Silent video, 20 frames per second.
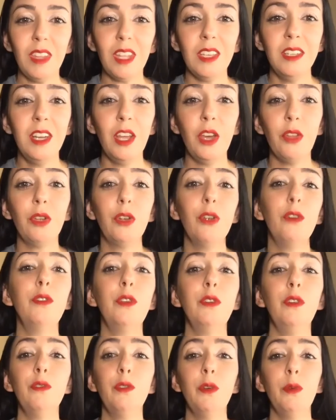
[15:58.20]
Now, there are a
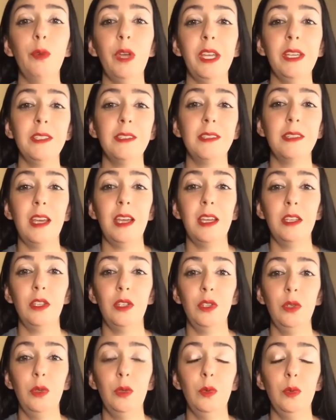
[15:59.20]
few different ways that
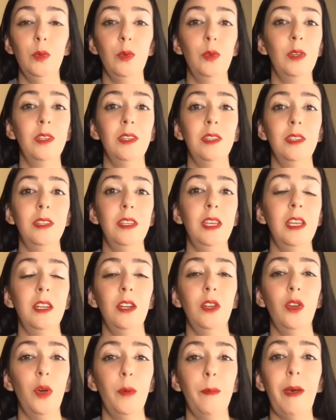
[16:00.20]
you can
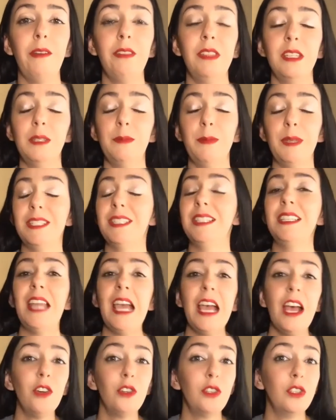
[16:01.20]
go about this, because
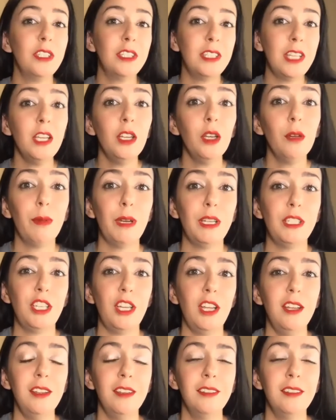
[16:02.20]
now you set your budget,